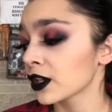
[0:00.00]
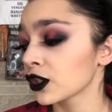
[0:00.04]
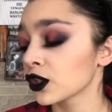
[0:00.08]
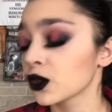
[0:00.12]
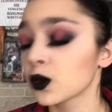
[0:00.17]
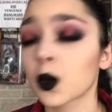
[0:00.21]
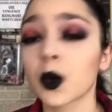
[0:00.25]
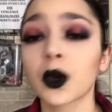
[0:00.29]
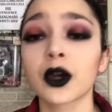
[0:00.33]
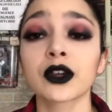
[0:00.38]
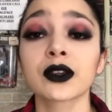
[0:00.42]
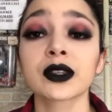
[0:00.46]

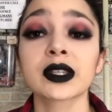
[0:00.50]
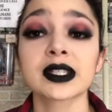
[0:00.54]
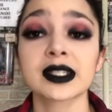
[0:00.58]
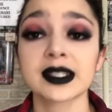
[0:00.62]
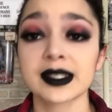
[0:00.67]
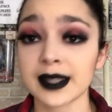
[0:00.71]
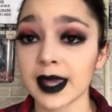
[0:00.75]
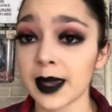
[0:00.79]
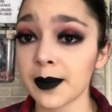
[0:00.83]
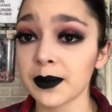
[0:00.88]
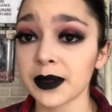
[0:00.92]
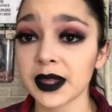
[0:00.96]
you order the
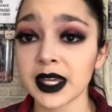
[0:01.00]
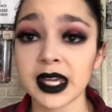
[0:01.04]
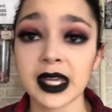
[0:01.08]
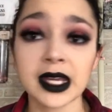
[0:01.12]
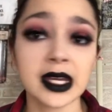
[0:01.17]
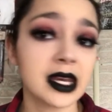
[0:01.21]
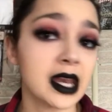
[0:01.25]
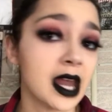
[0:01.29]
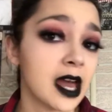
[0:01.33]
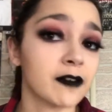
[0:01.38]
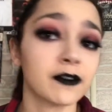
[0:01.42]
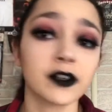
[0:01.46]
same
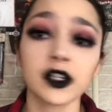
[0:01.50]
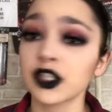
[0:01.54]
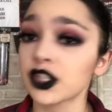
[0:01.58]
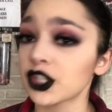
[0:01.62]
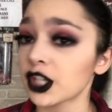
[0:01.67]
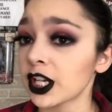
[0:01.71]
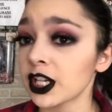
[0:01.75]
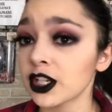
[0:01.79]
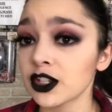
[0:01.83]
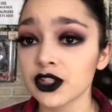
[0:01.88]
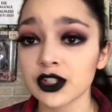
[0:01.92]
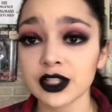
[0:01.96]
thing, never
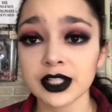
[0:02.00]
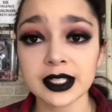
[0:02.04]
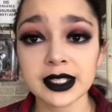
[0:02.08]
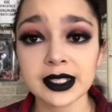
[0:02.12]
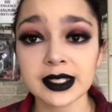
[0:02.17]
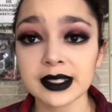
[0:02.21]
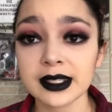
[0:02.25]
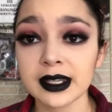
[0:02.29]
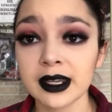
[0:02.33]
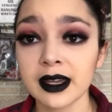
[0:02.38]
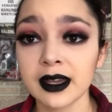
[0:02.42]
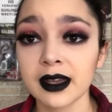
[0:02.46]

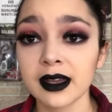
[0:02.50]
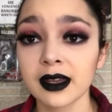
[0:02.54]
changes,